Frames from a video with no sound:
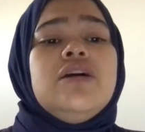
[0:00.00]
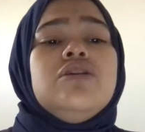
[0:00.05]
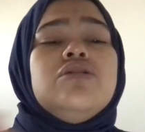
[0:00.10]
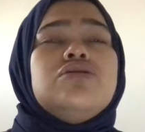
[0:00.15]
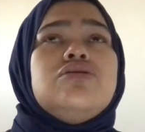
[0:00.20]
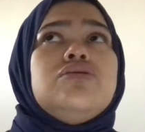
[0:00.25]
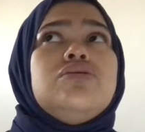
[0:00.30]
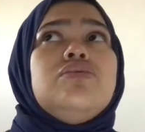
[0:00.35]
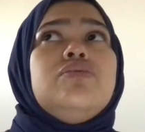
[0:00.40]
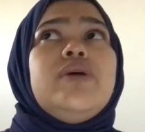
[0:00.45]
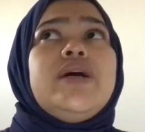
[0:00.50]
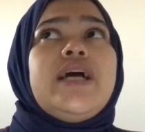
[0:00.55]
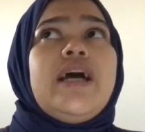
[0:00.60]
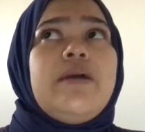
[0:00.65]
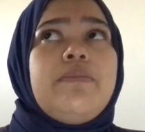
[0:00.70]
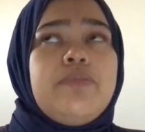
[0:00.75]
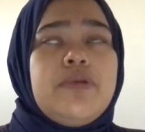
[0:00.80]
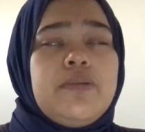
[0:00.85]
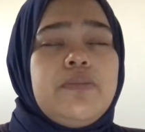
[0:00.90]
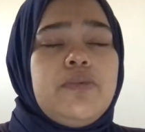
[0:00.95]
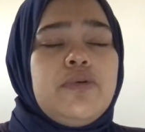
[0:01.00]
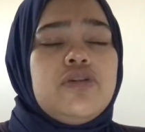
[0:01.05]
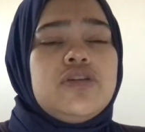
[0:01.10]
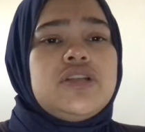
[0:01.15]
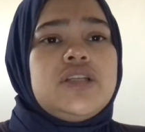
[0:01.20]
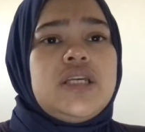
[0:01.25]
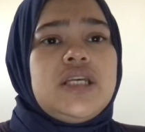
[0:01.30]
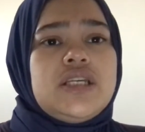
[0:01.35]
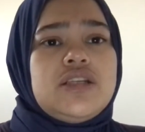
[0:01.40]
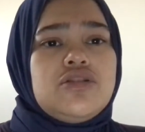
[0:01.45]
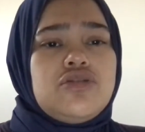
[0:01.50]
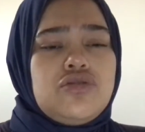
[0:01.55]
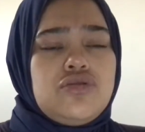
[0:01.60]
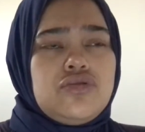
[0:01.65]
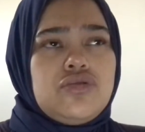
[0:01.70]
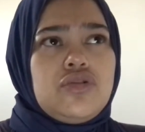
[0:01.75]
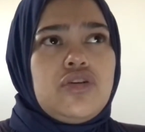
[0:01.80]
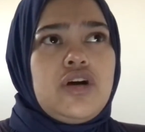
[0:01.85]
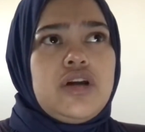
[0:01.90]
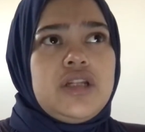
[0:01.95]
So what I propose is
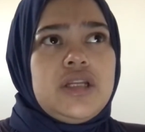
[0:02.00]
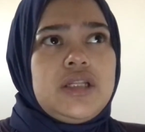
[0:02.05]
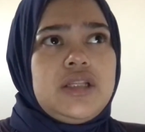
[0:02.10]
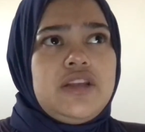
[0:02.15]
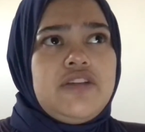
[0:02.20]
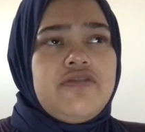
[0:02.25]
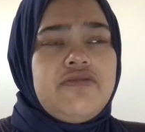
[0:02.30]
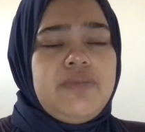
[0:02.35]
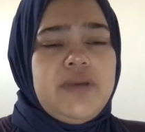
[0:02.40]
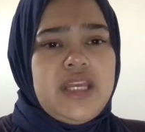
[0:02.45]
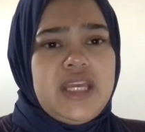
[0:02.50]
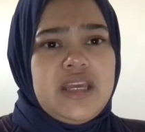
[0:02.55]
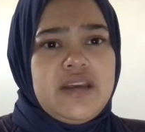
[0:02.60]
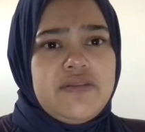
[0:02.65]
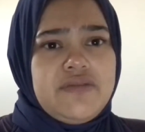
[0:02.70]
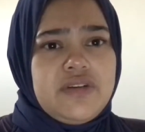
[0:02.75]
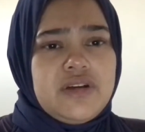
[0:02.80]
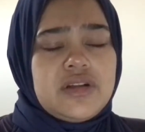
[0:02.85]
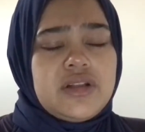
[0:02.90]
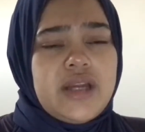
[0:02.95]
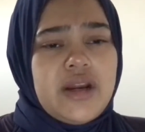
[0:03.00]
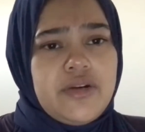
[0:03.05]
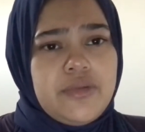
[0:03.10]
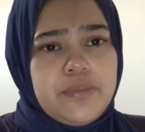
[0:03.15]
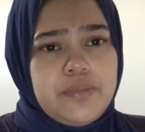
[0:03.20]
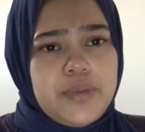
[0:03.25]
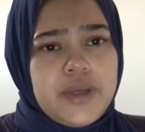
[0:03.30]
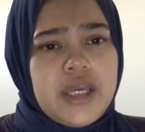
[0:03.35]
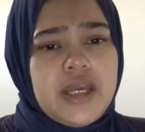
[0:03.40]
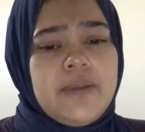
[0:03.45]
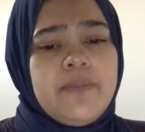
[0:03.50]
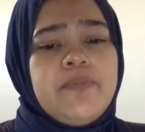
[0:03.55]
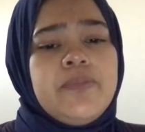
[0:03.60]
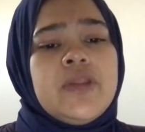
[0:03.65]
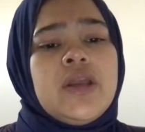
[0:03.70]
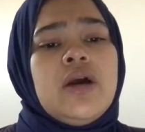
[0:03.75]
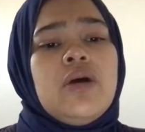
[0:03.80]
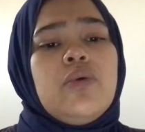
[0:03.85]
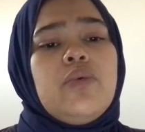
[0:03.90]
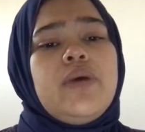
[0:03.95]
through cognitive behavior therapy,
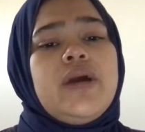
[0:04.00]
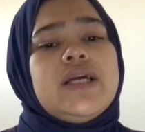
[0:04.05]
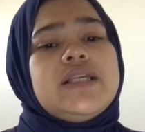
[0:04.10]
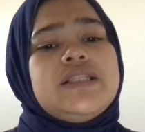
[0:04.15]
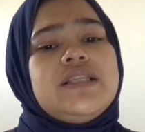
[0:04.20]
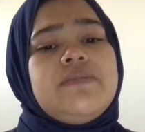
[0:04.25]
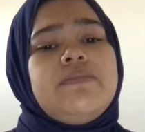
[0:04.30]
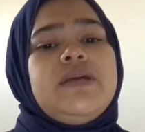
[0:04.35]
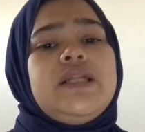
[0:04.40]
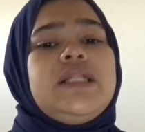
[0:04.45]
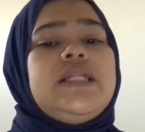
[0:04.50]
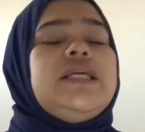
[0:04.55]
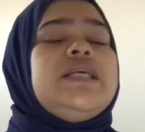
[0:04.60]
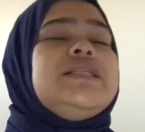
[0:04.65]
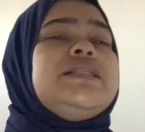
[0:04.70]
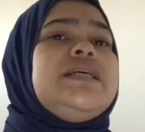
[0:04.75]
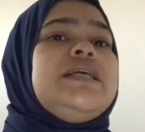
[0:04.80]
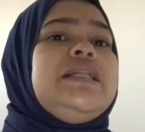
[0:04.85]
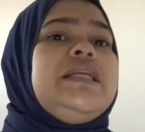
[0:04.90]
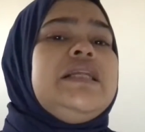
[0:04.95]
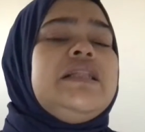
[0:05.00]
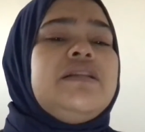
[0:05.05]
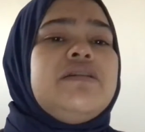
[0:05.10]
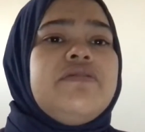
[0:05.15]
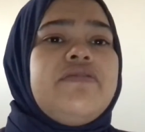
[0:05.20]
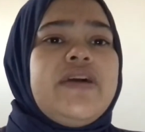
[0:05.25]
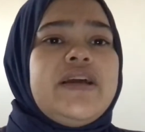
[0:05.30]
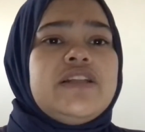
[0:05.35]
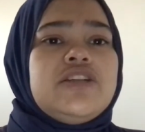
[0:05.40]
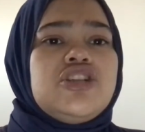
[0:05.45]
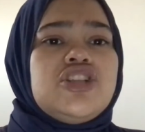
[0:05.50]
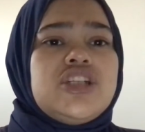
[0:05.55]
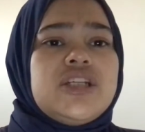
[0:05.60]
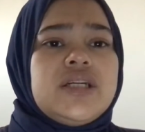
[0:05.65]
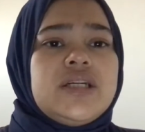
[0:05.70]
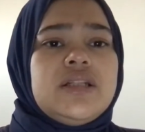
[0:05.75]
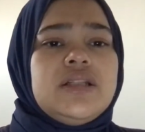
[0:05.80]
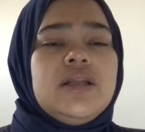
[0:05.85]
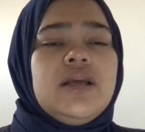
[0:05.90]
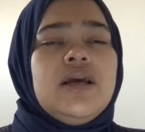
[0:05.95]
where CBT is an
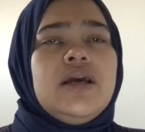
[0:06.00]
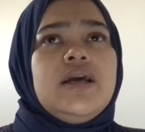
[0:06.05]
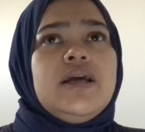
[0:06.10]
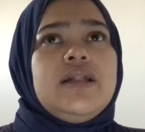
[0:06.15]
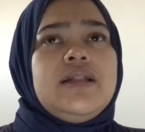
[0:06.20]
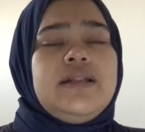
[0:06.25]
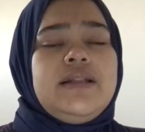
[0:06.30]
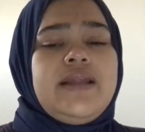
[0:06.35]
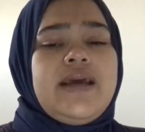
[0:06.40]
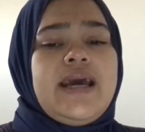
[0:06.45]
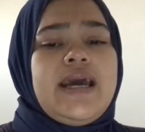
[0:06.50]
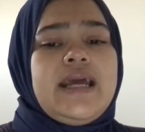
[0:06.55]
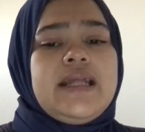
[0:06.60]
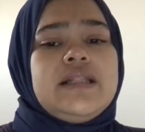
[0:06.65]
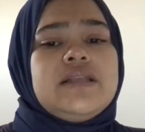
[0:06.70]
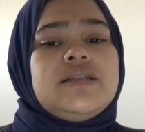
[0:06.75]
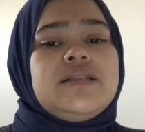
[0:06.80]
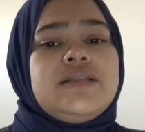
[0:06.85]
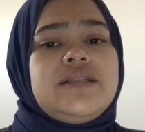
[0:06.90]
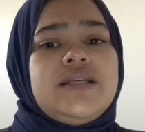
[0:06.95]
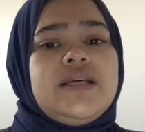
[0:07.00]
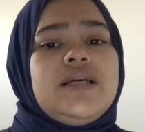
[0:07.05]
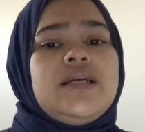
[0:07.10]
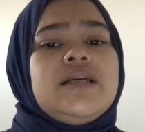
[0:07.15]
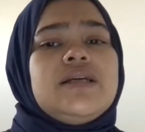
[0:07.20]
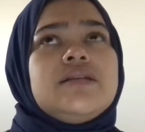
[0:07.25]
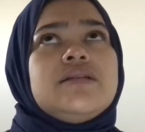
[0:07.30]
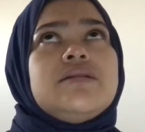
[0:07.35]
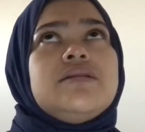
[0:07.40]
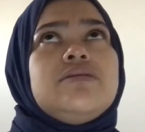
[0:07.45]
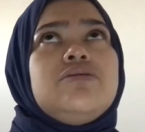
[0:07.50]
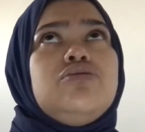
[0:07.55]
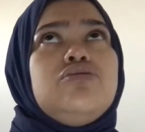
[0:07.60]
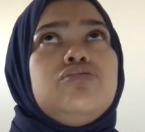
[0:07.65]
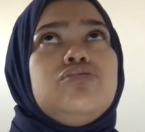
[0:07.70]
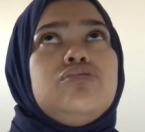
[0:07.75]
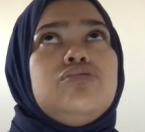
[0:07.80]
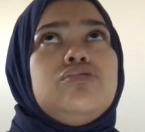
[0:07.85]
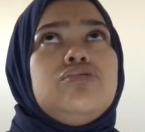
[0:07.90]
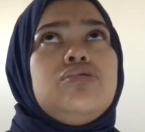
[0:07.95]
intervention that seeks
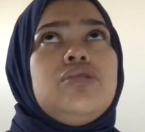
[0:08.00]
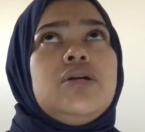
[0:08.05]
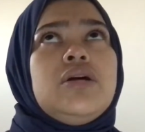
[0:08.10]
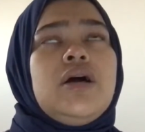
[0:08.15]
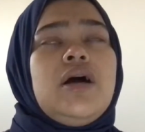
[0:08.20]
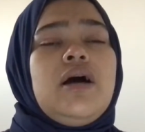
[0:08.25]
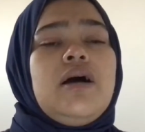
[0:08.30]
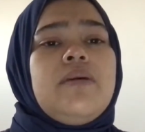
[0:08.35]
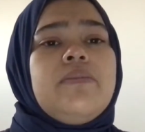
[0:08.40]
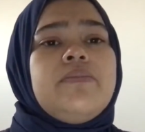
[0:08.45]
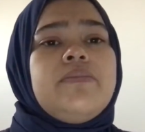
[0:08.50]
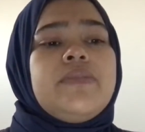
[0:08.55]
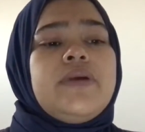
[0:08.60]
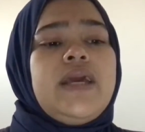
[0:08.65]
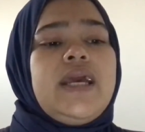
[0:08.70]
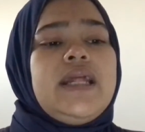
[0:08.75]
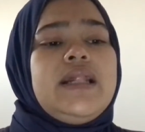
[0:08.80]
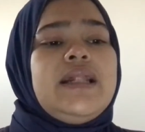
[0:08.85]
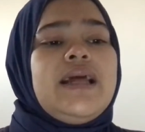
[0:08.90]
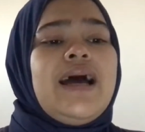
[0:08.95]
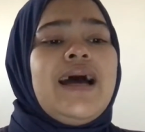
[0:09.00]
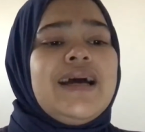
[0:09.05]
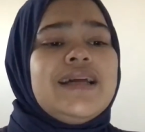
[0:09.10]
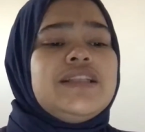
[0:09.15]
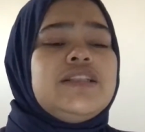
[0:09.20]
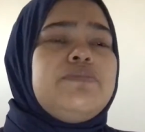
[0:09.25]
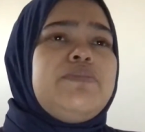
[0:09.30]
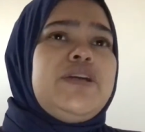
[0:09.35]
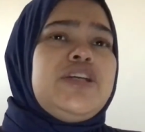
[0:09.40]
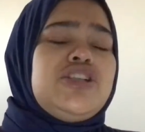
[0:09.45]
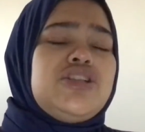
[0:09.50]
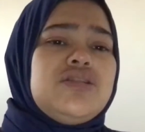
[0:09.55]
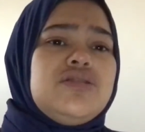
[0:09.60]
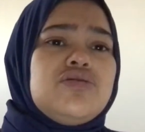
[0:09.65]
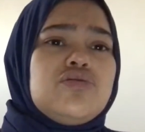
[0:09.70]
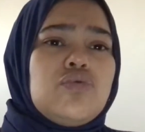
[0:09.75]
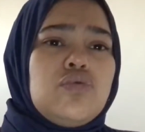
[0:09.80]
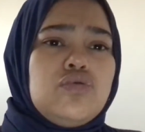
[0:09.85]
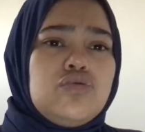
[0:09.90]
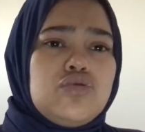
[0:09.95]
to enhance
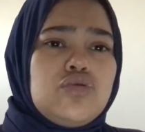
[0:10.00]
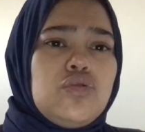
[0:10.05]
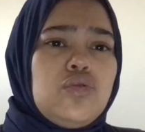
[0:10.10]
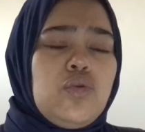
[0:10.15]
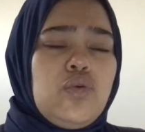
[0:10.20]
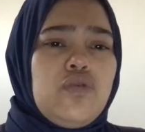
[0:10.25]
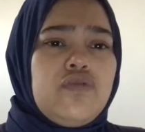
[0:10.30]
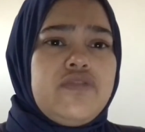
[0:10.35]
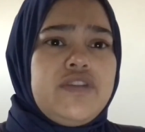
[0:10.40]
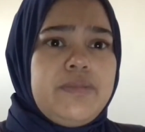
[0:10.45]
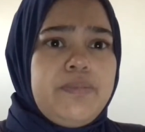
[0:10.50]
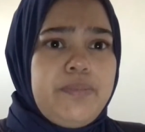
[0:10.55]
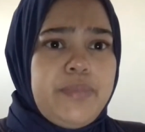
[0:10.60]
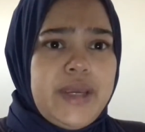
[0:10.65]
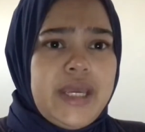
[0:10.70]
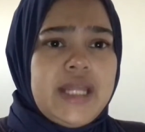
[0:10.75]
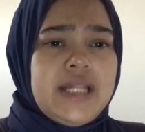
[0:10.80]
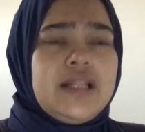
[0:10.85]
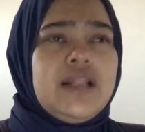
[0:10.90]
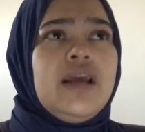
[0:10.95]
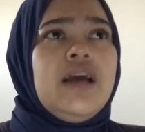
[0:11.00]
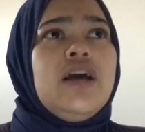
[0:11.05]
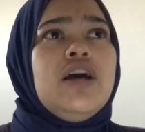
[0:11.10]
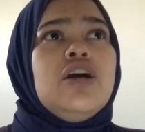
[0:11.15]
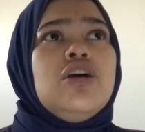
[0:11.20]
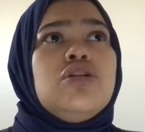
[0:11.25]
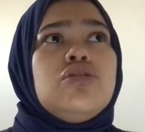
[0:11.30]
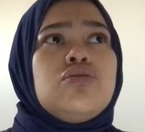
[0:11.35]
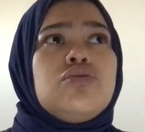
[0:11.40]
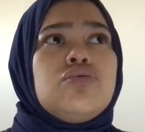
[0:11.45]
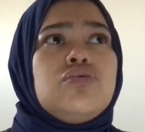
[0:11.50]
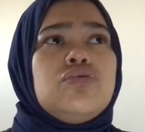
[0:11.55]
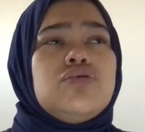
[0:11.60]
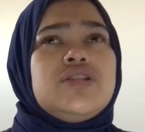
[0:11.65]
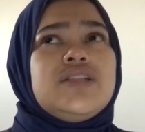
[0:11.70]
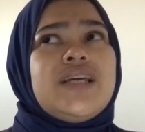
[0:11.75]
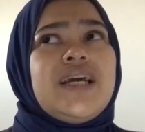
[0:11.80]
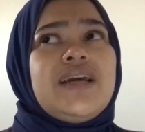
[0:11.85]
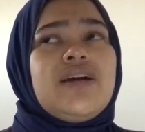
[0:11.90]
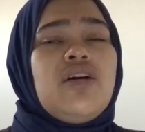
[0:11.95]
patients' control over pain through
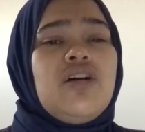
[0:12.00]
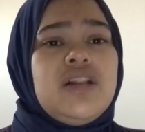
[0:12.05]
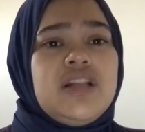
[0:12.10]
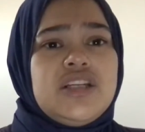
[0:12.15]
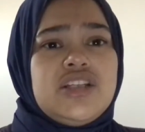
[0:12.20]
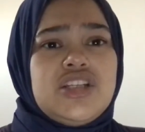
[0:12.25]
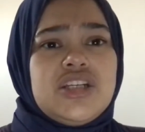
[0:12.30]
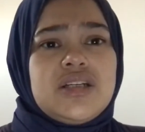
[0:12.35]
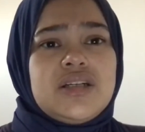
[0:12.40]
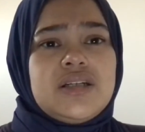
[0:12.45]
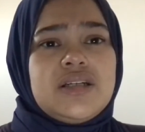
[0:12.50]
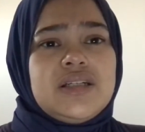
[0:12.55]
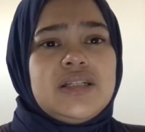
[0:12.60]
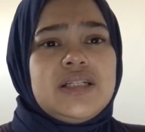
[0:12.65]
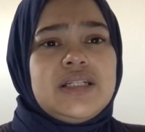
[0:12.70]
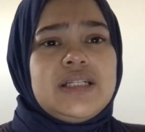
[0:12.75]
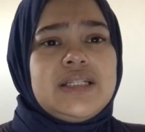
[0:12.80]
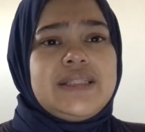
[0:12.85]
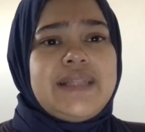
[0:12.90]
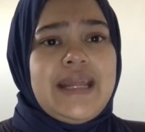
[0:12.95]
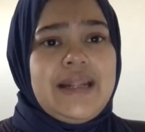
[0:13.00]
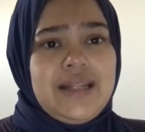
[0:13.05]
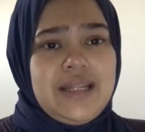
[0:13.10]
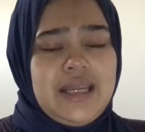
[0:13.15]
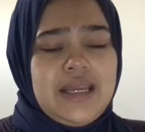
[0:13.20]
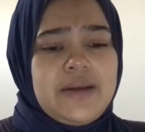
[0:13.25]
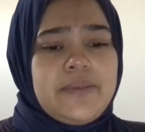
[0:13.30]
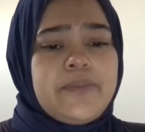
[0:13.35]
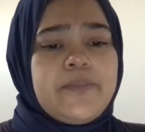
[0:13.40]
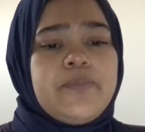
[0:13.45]
psychological technique.